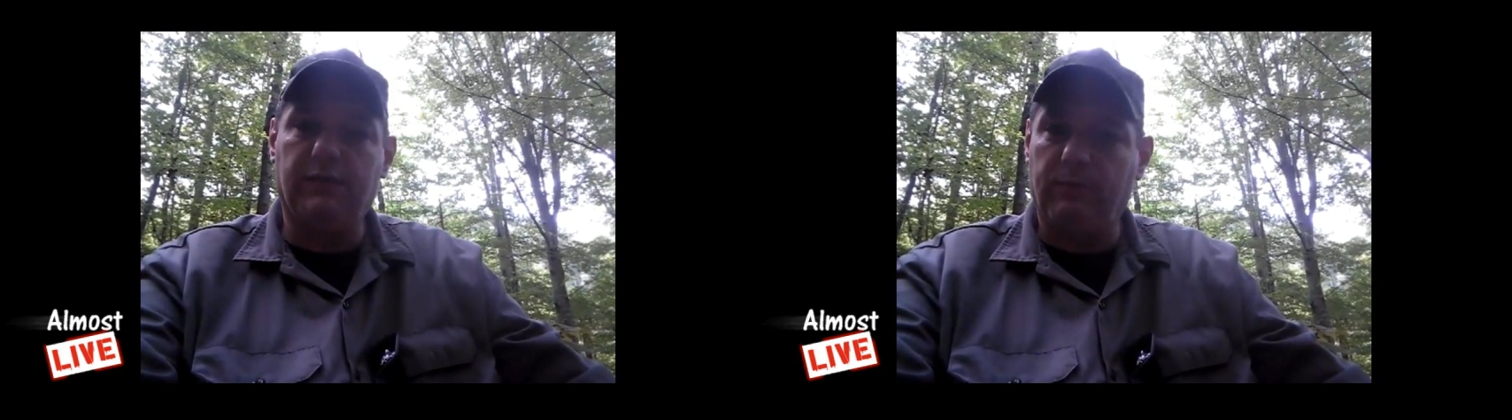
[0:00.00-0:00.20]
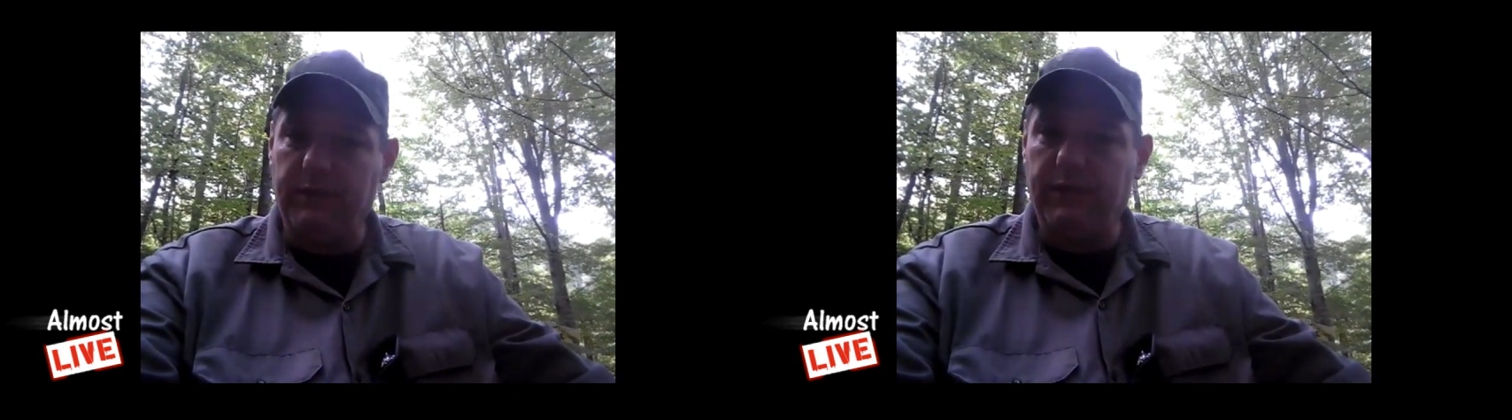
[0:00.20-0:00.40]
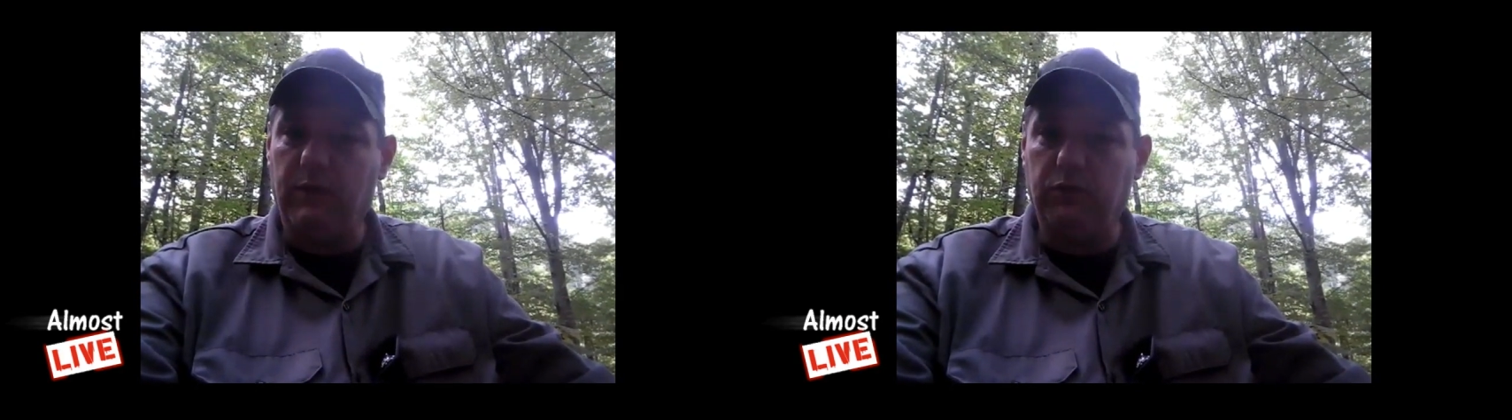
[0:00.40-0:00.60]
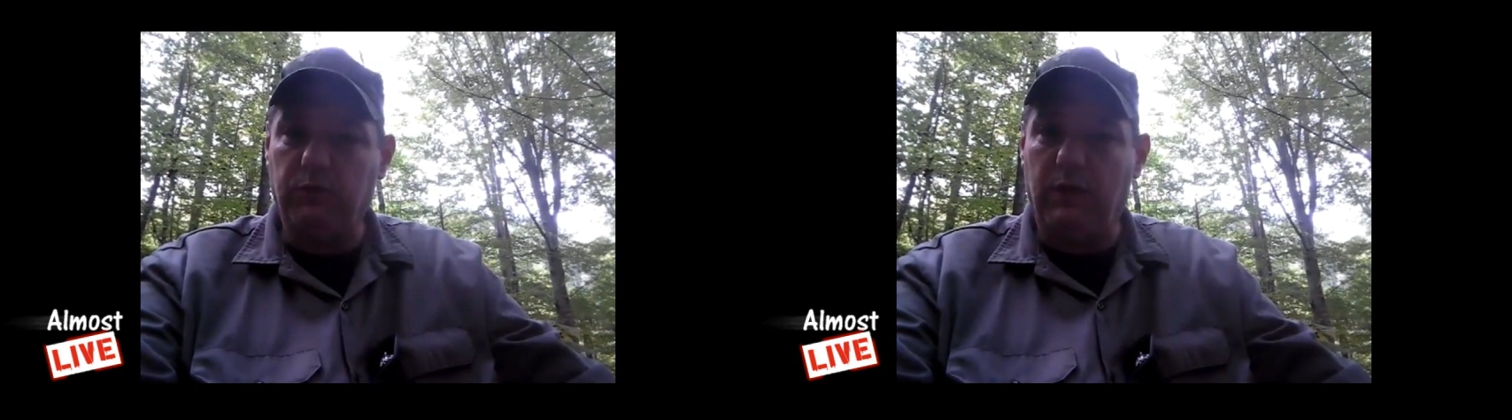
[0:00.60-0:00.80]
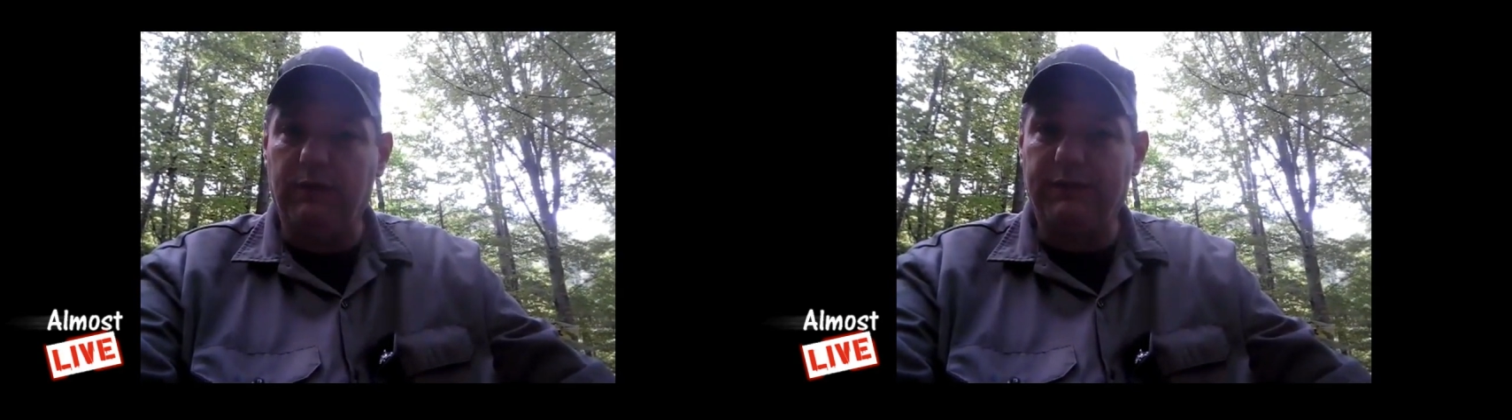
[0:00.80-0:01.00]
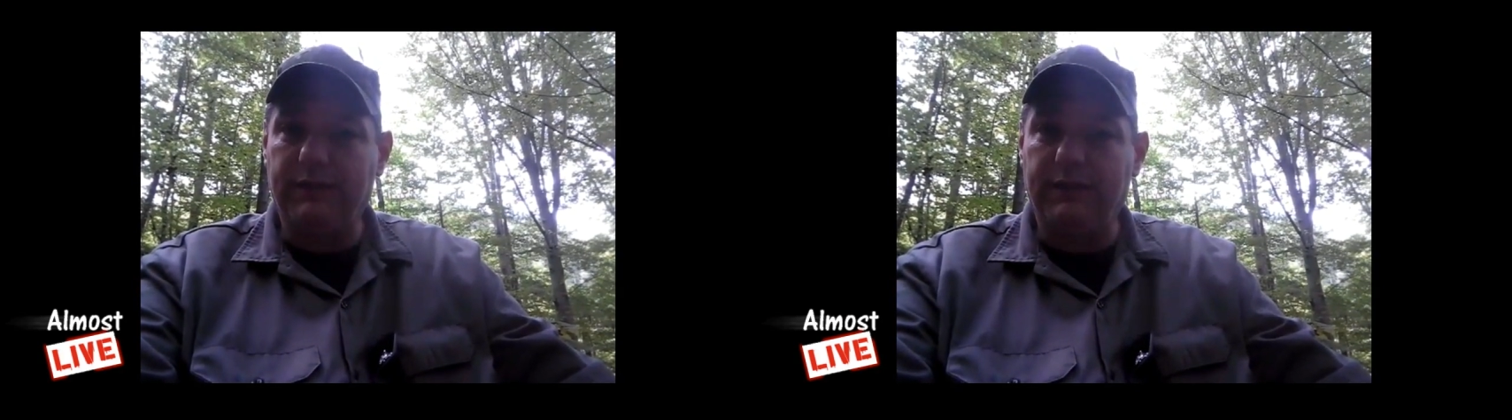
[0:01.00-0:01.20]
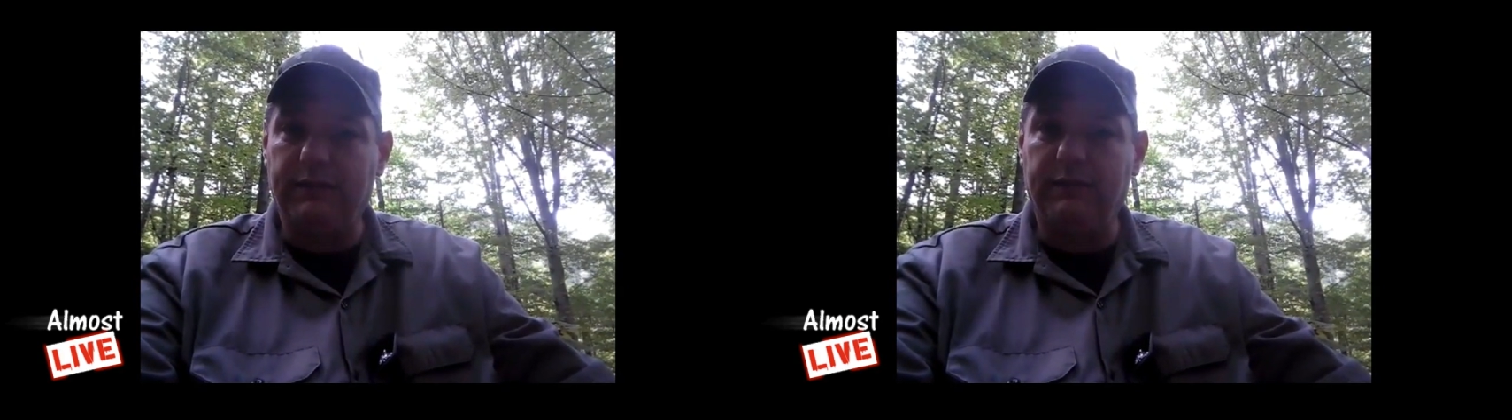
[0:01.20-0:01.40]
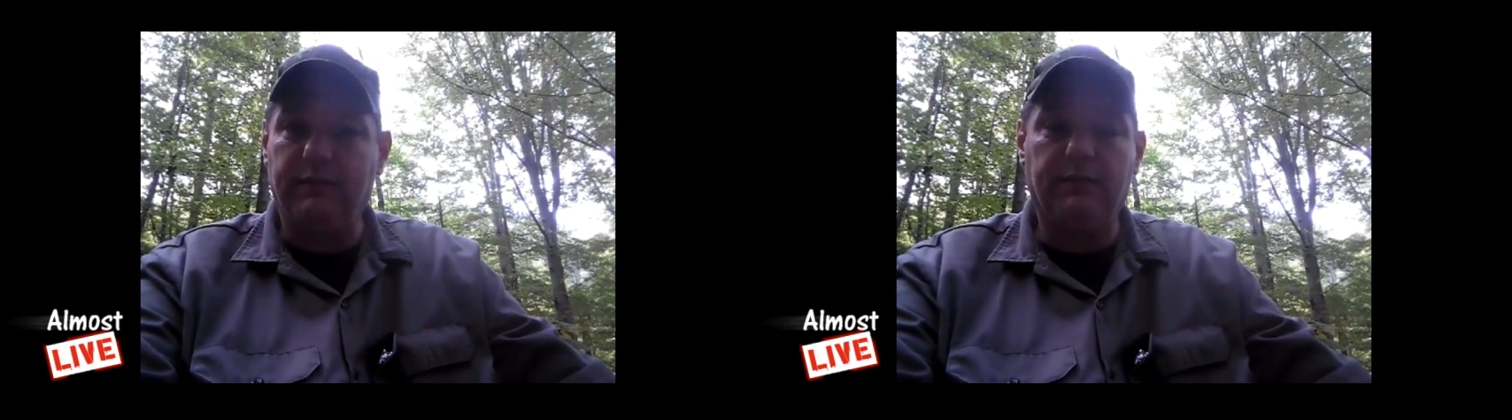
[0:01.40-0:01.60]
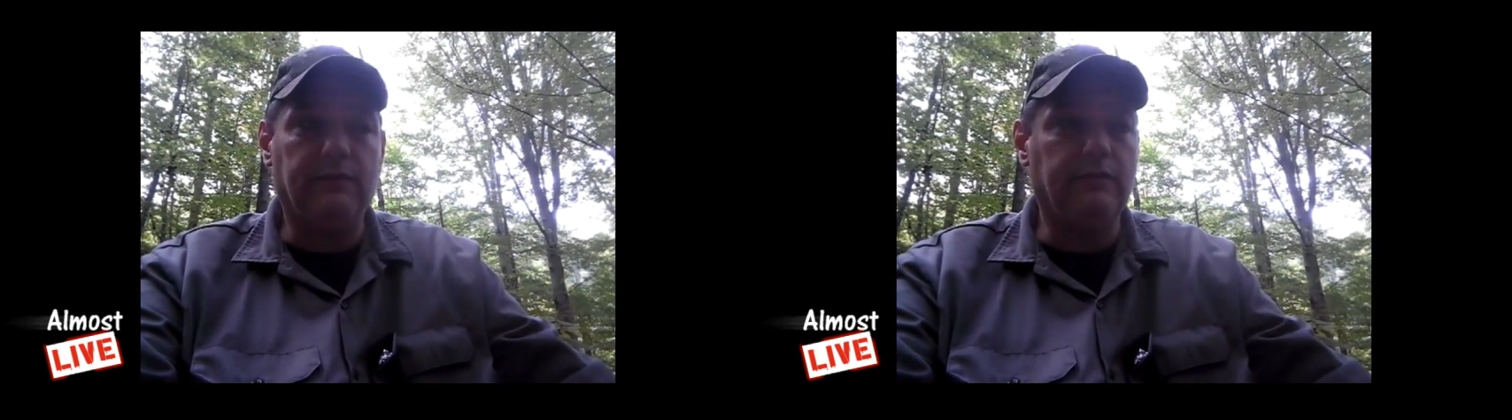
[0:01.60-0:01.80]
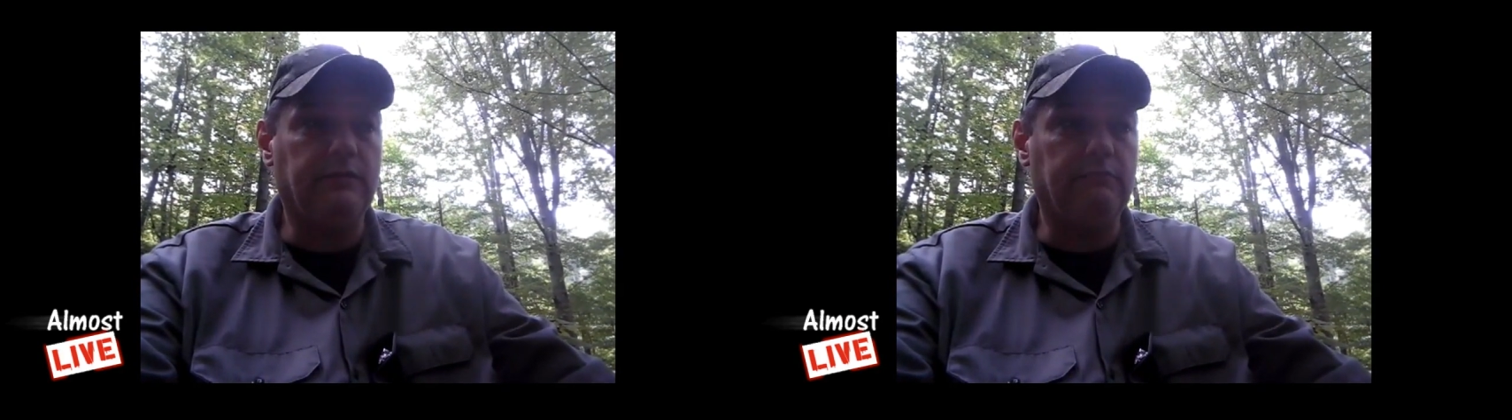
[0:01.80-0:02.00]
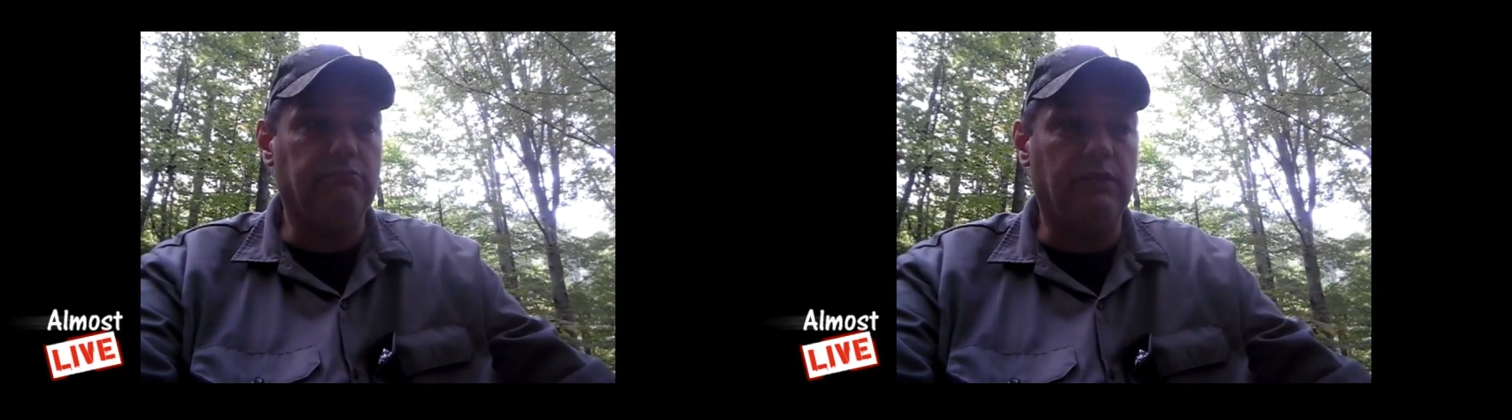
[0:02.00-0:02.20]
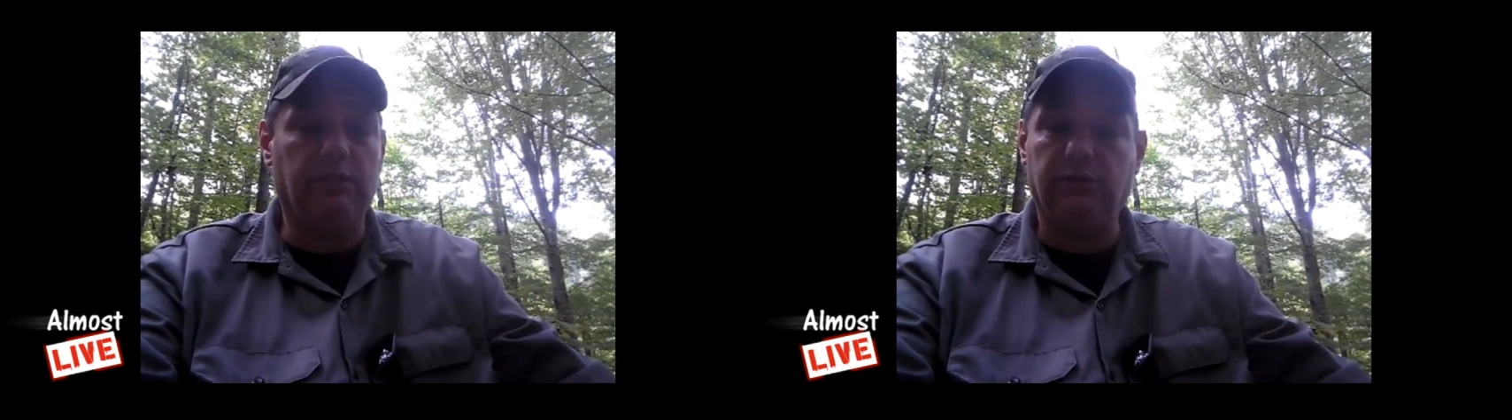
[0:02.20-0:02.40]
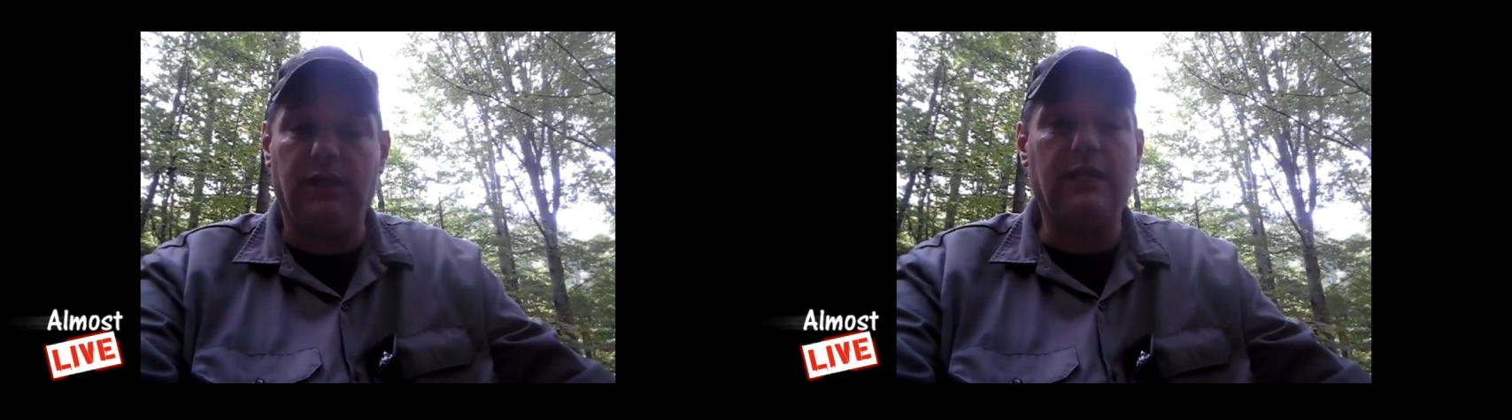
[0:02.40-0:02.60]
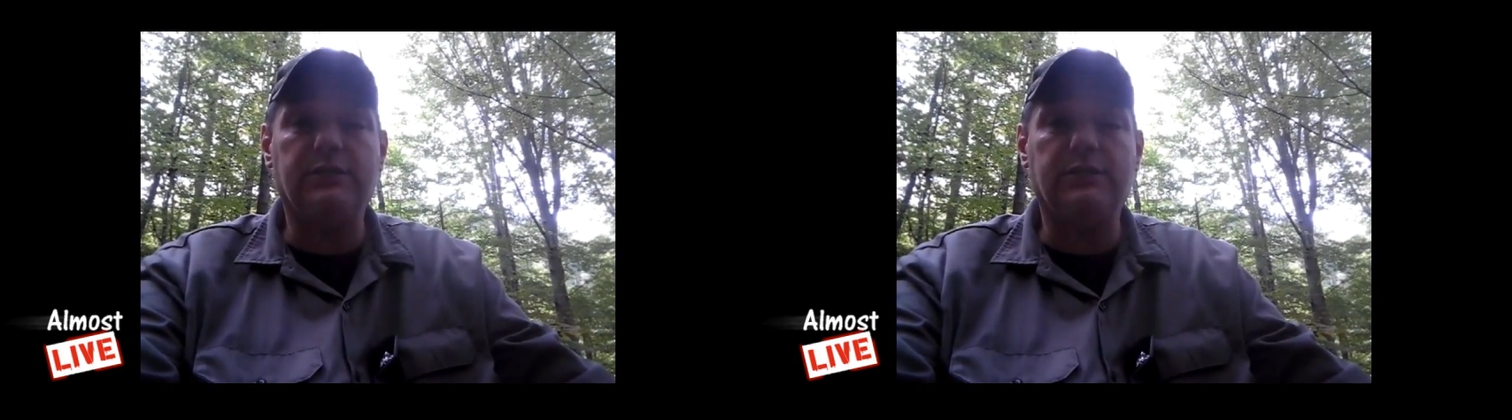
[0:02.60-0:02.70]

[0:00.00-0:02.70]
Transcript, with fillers: there's going to be a ghost walk at the end. But there's a